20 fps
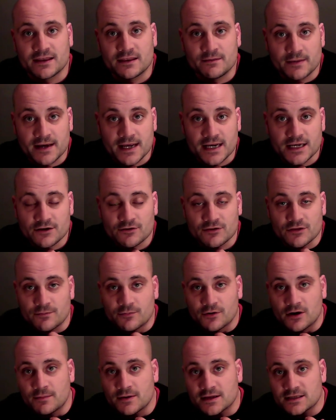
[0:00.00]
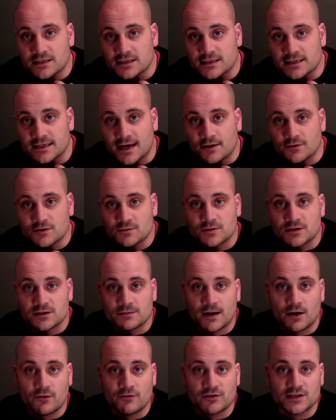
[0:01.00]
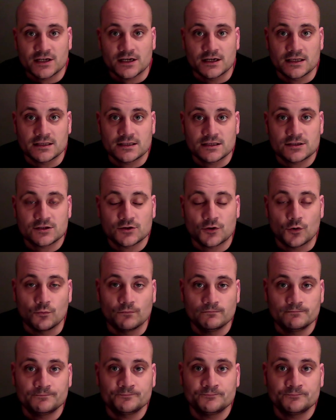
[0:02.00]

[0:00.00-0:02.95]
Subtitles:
in the media and the Prime Minister's announcements about returning to school.